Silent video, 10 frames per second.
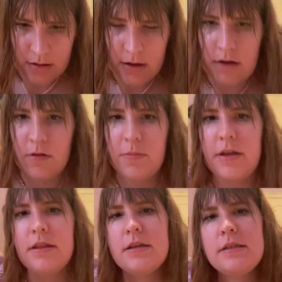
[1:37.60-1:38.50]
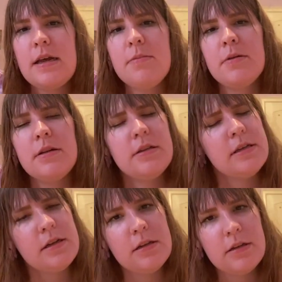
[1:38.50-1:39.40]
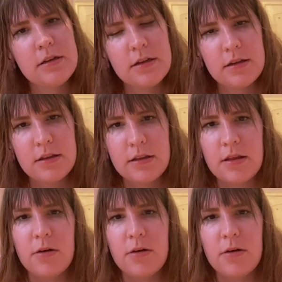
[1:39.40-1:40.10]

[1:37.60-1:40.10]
And repeat this step until the